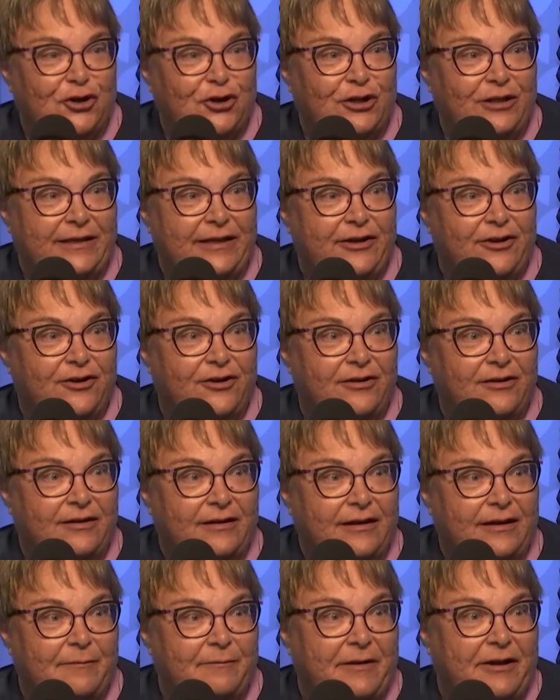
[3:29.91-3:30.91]
earlier
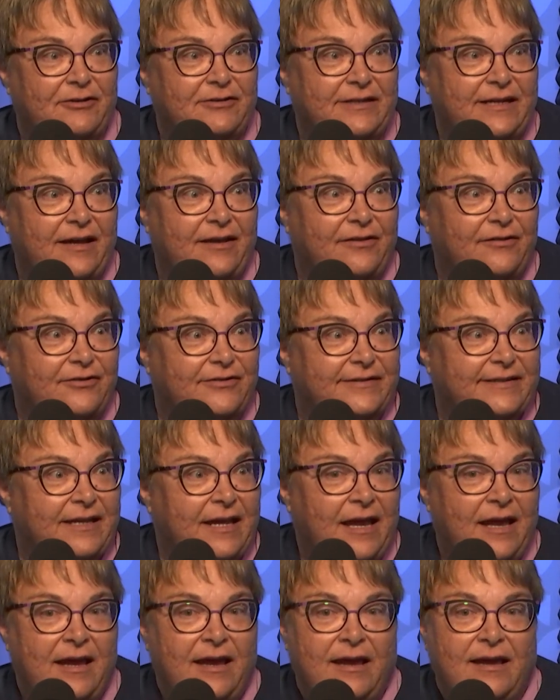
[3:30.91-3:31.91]
compared to others.
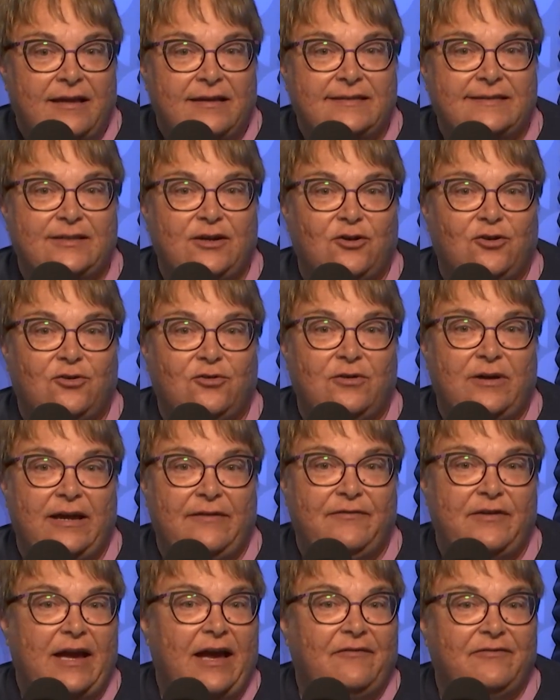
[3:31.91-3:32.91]
So,
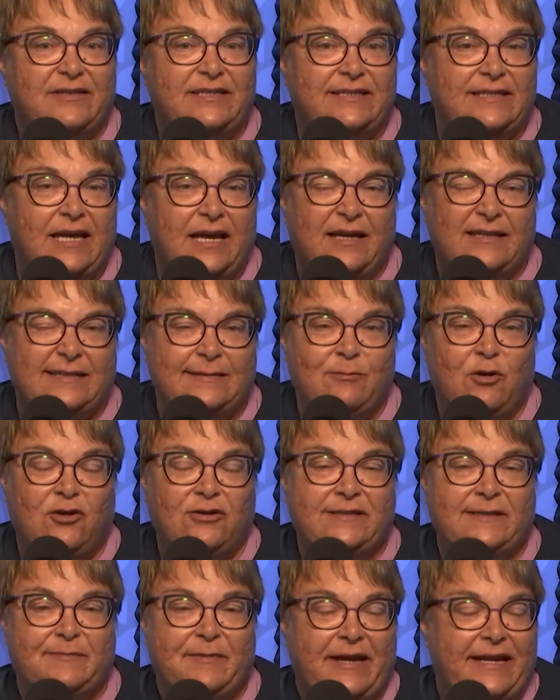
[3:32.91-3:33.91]
if you have a, a small
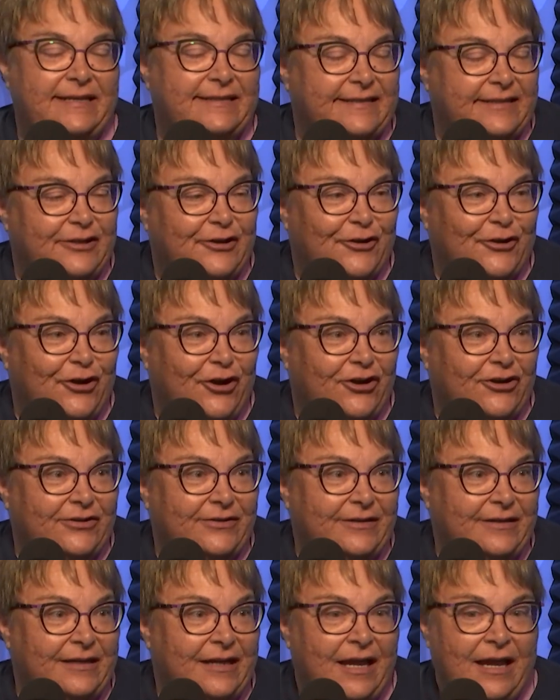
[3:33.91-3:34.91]
space in your
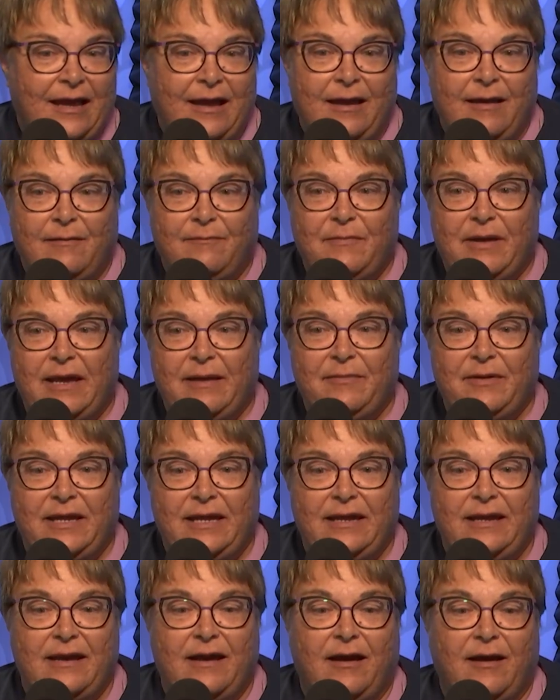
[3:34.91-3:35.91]
garden,
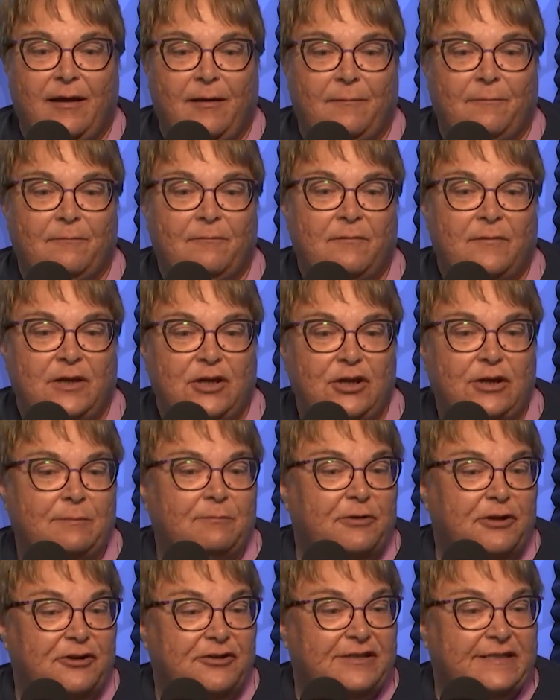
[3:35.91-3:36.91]
Maybe um, you can
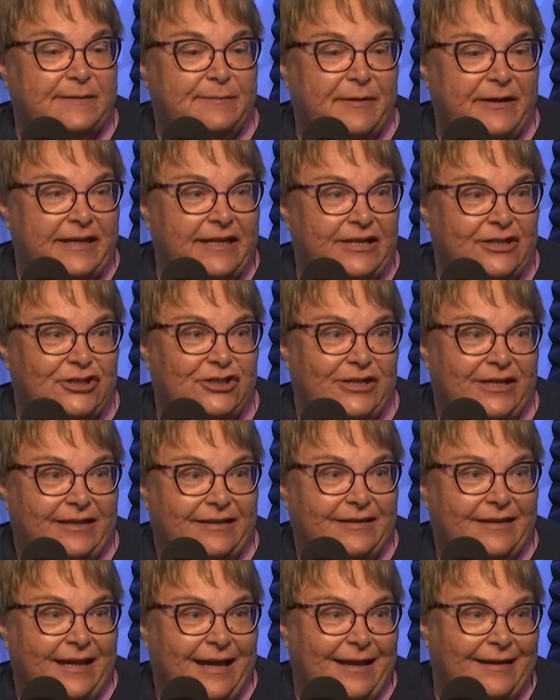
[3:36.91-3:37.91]
put your spinach
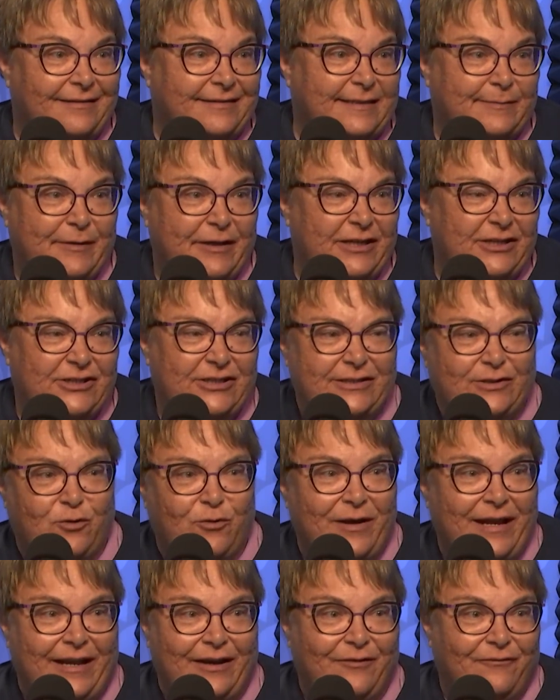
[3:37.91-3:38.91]
in, and spinach is
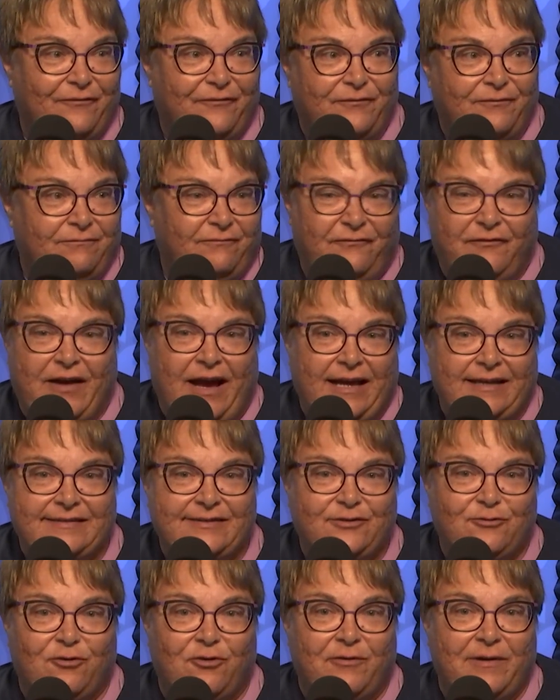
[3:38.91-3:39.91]
quite
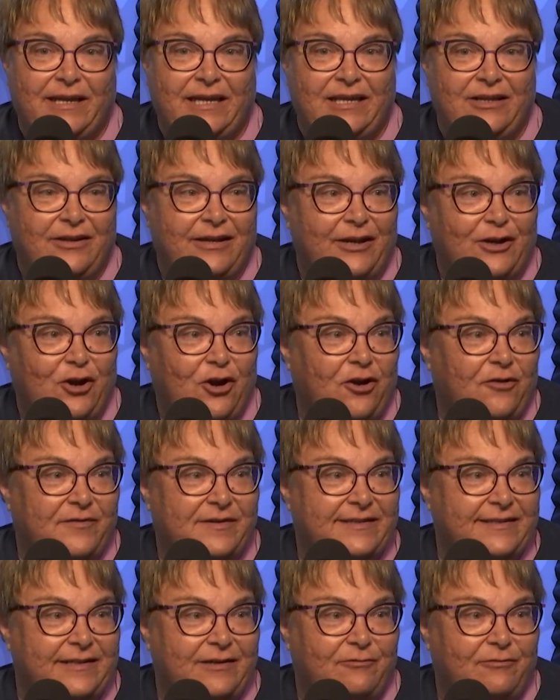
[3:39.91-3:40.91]
fast growing, and you can
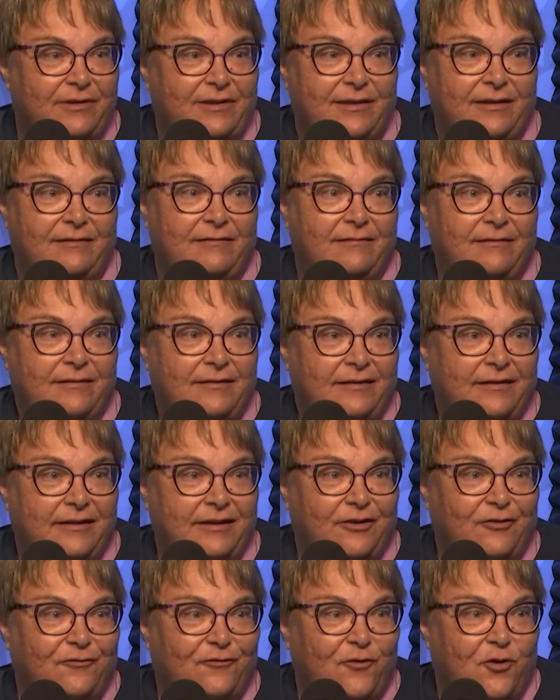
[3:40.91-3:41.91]
harvest it within you
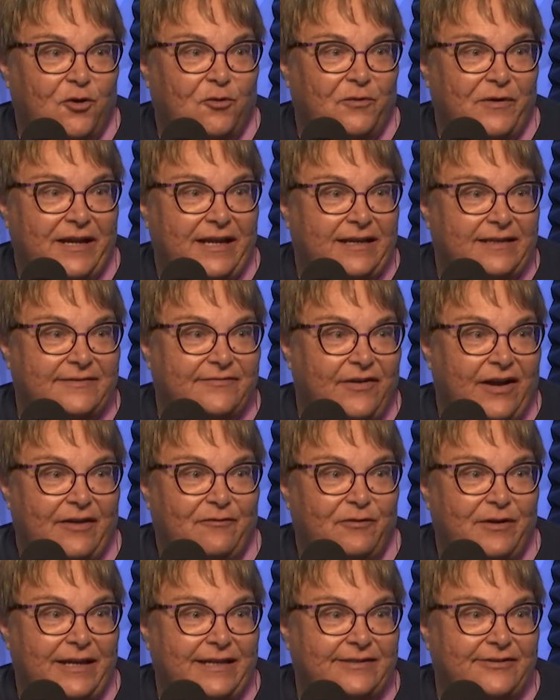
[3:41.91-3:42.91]
know four weeks, 5
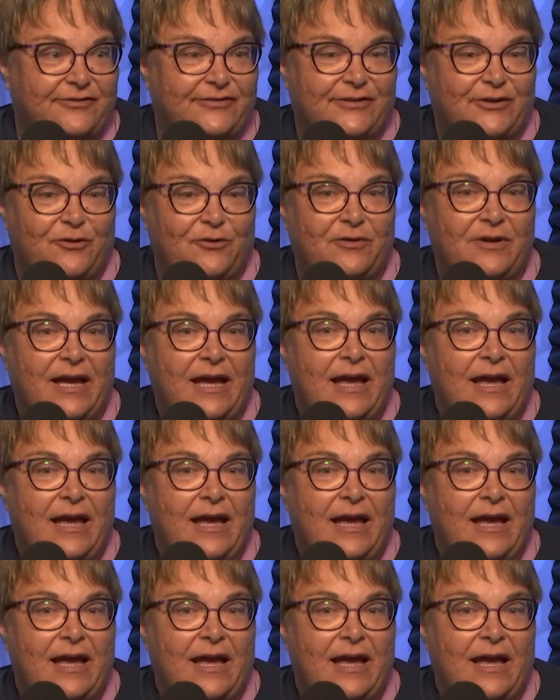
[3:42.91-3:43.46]
mm-hmm. weeks or so,